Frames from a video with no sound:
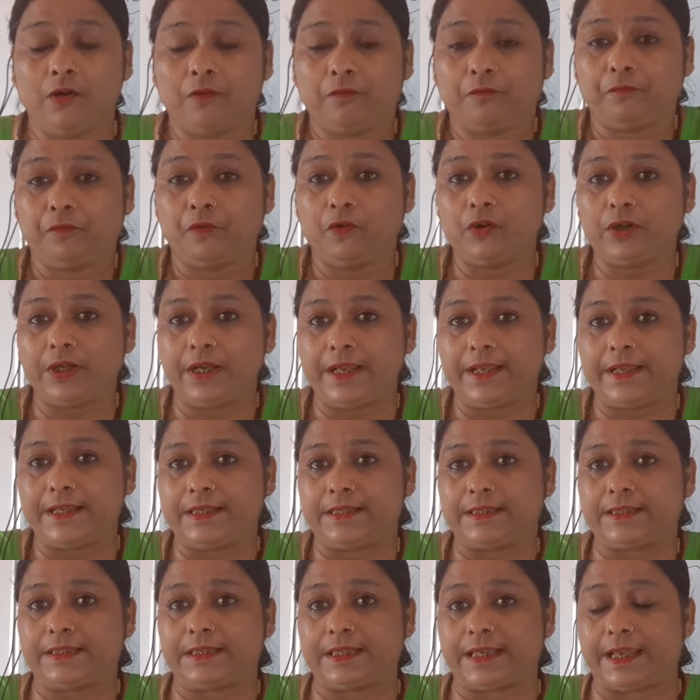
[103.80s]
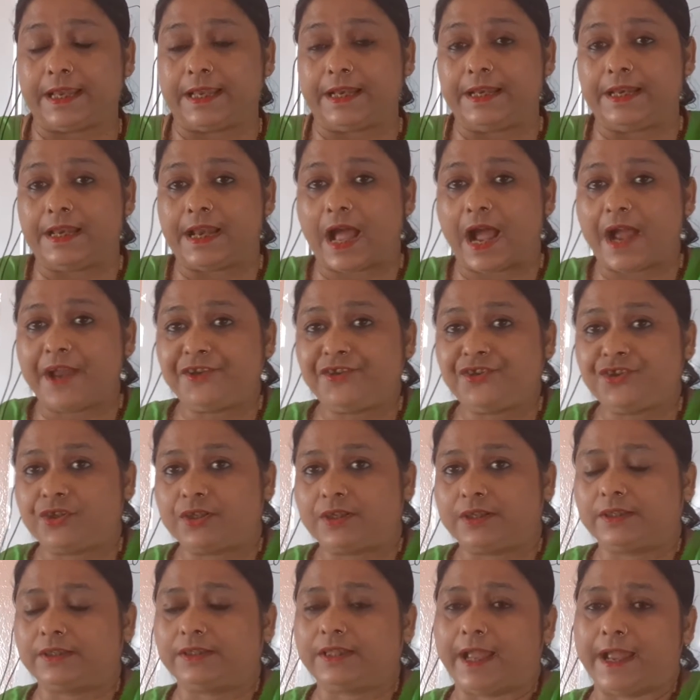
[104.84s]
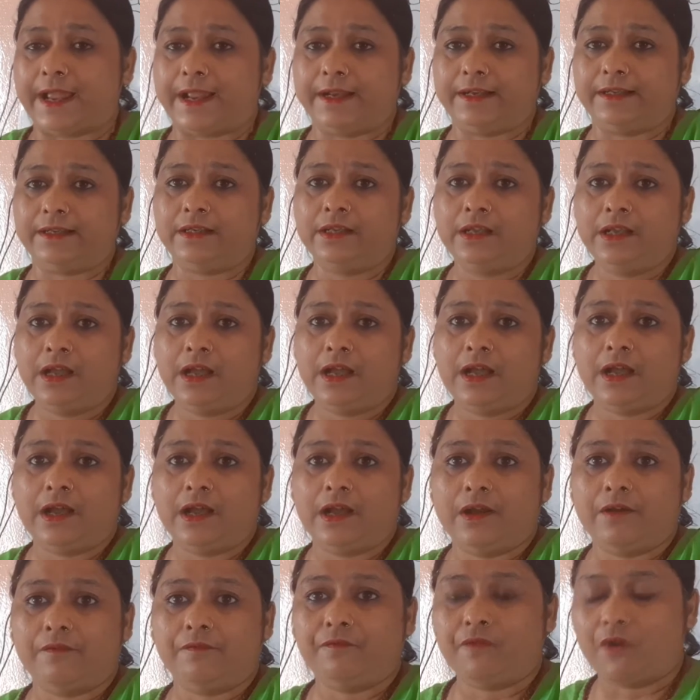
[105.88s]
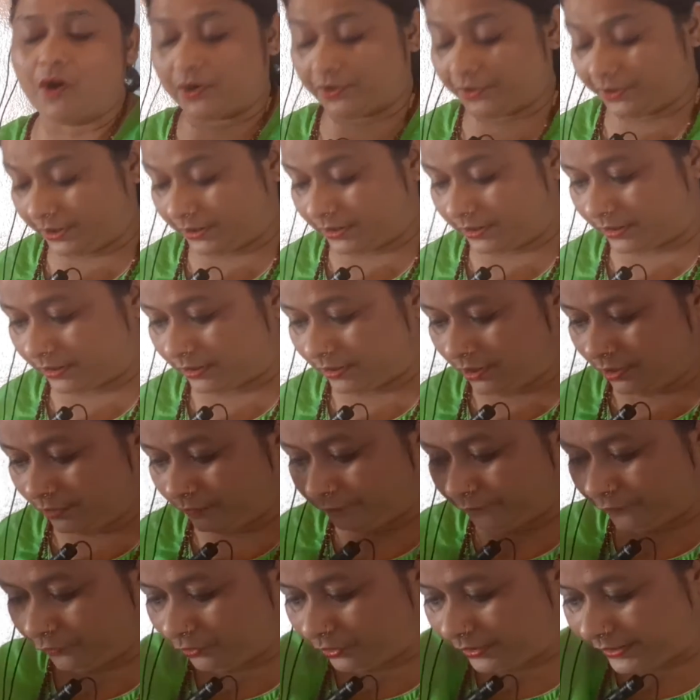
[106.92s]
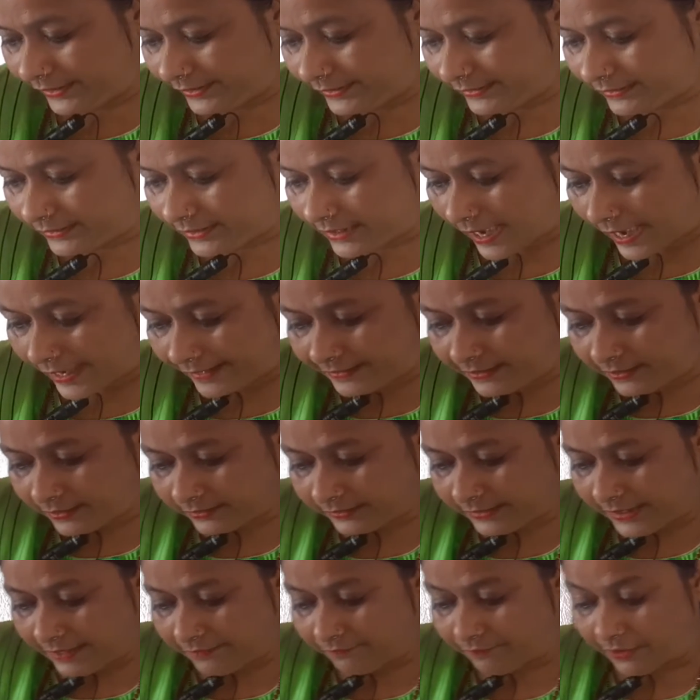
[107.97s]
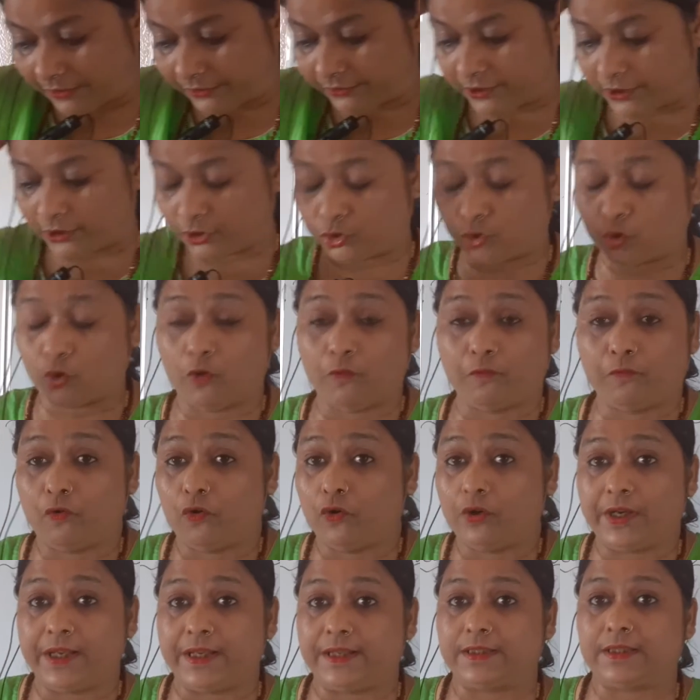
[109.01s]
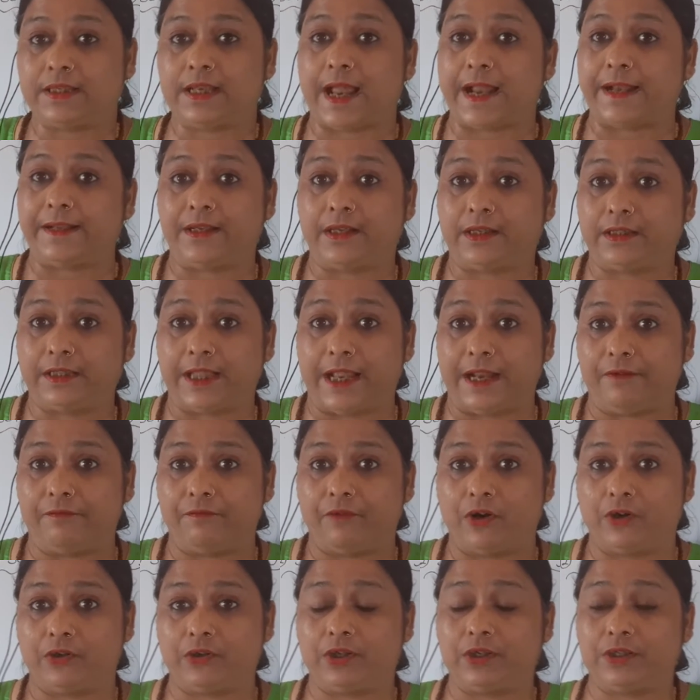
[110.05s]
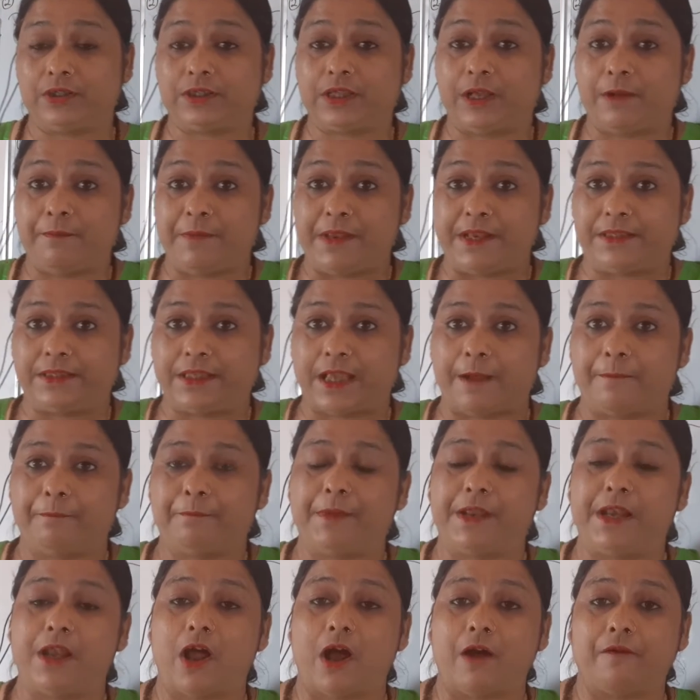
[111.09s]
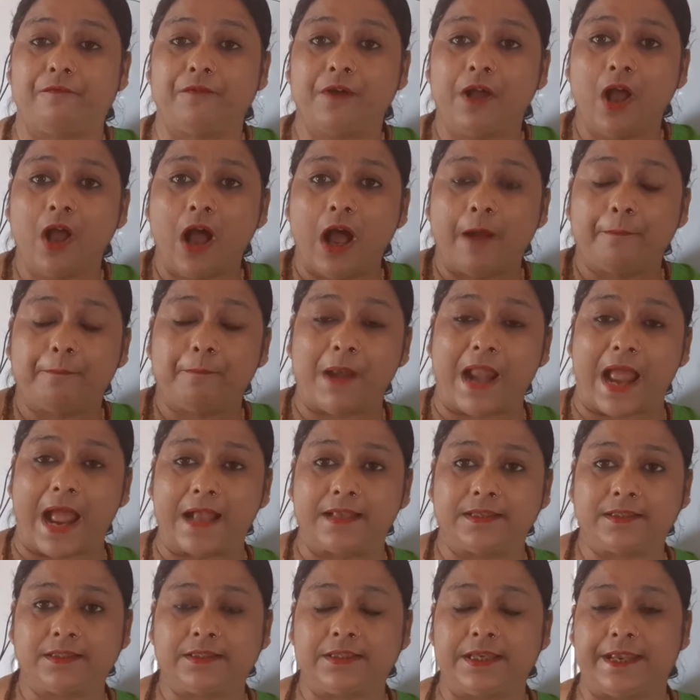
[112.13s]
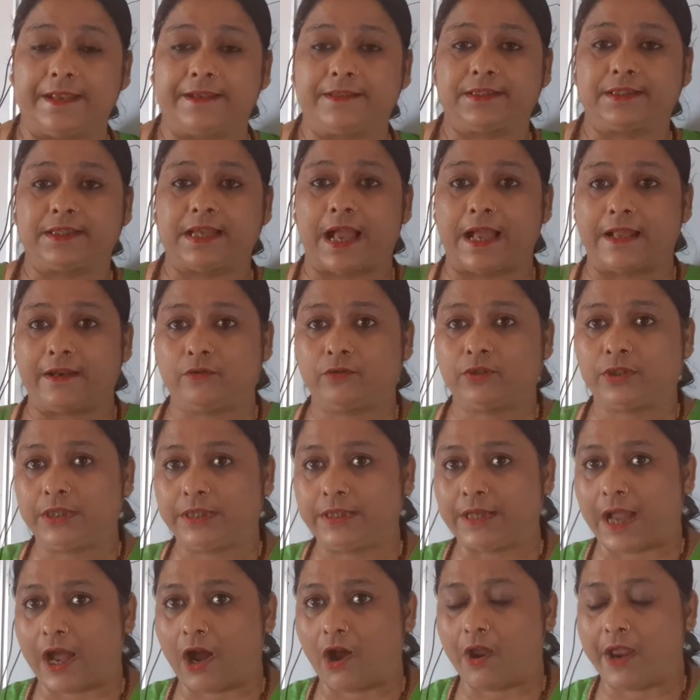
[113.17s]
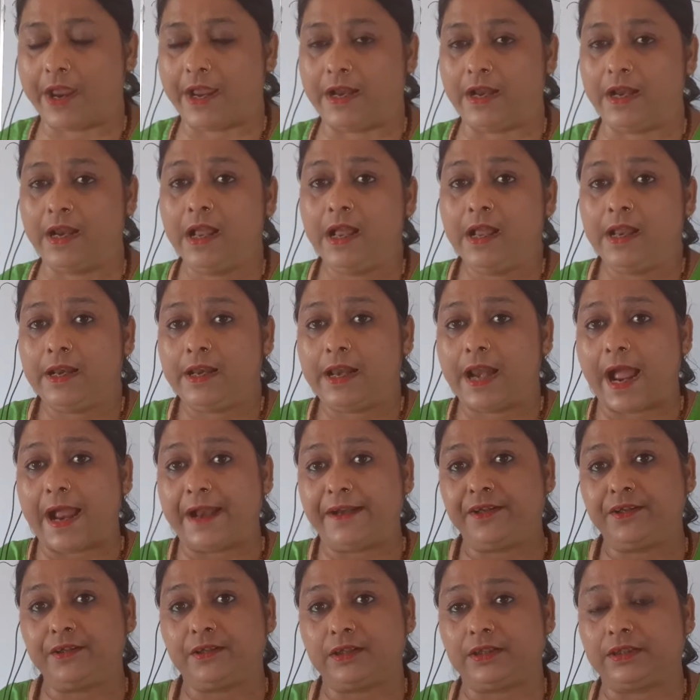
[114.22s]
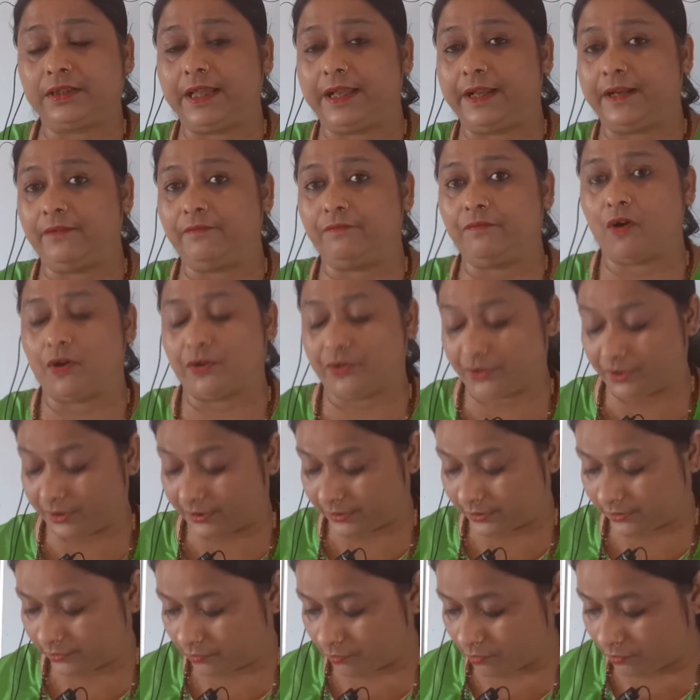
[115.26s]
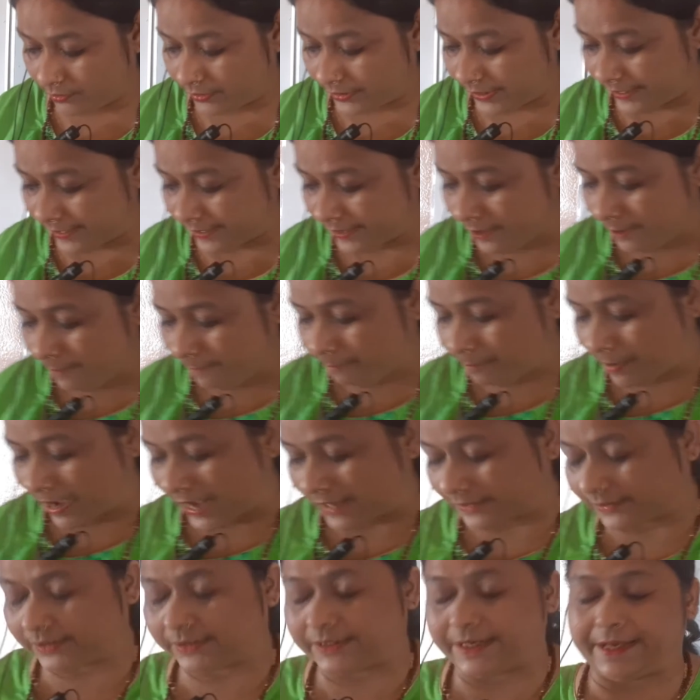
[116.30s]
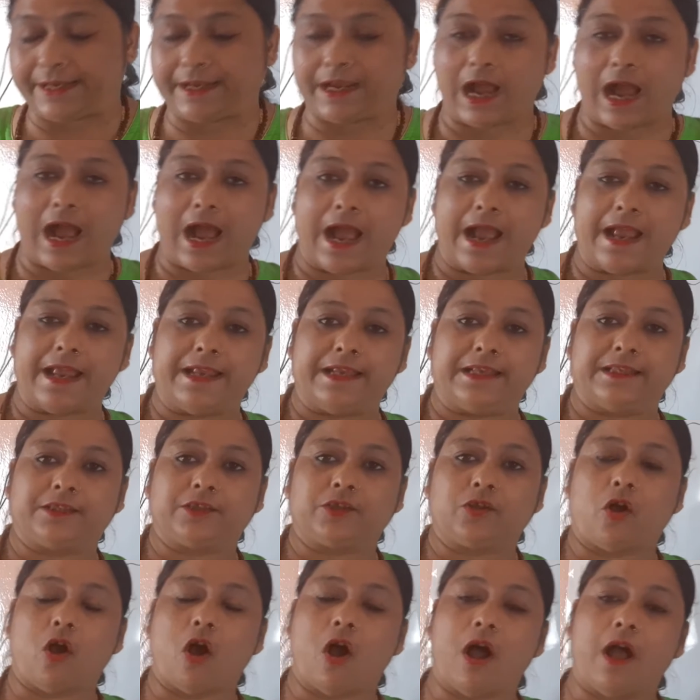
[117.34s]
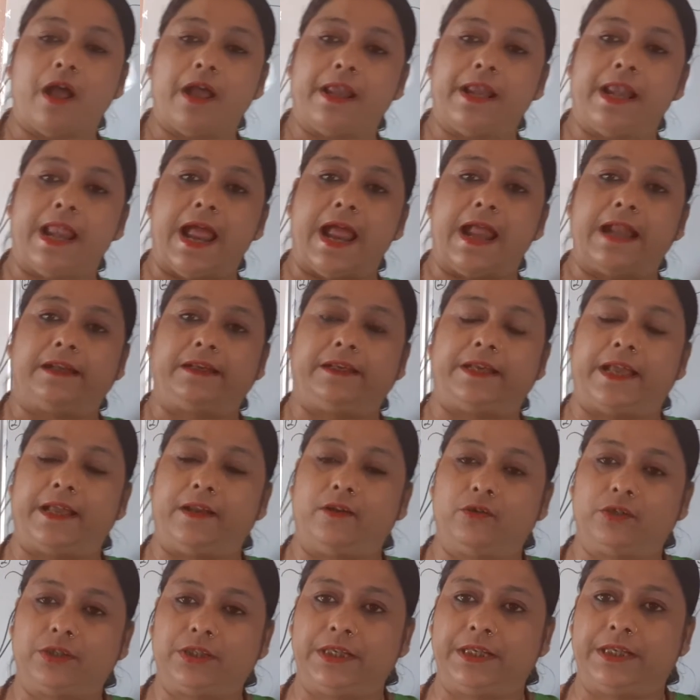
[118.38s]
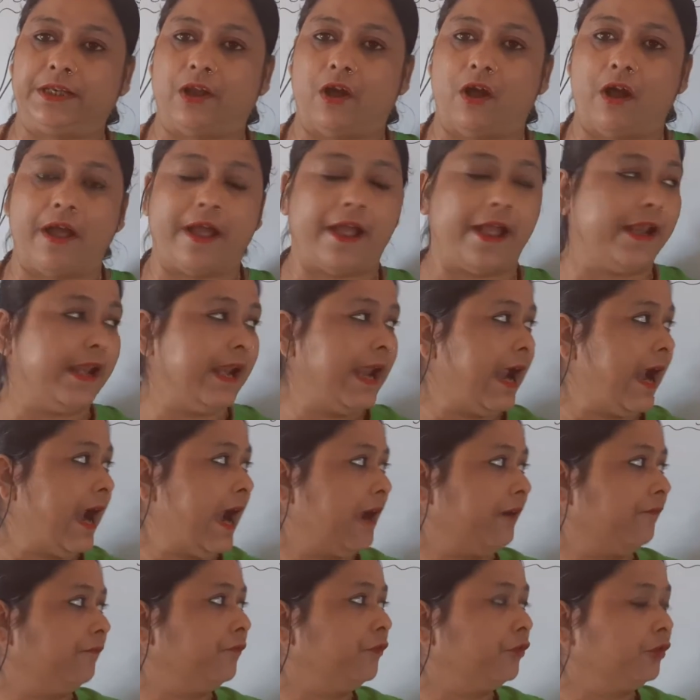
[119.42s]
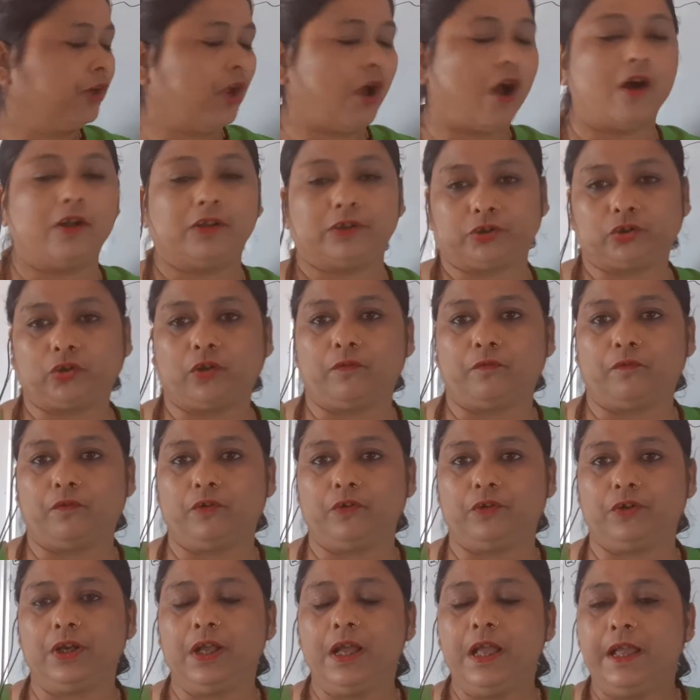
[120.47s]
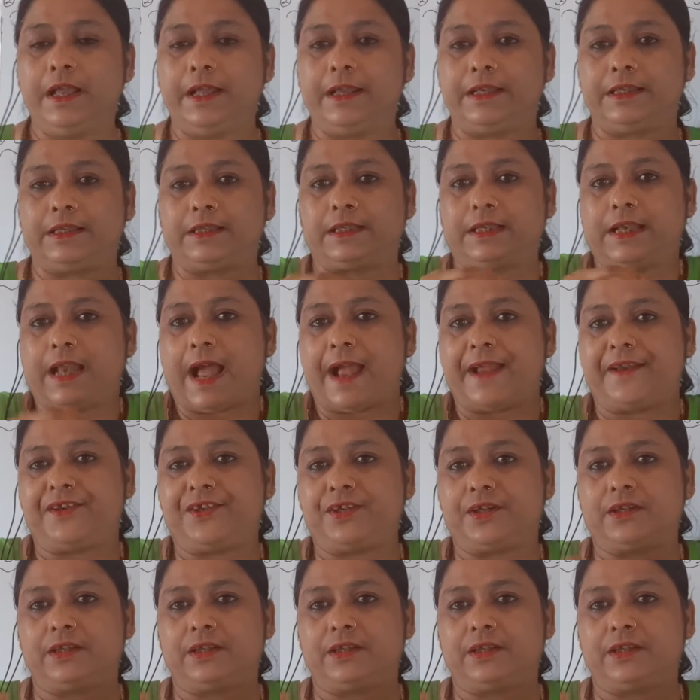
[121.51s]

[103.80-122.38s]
wood is lighter than water. Wood is lighter than water. So wood is lighter than water. Some example of plastics, kerosene oil, lighter than water. Okay, plastic, ice, oil and kerosene oil and wood. Also wood is lighter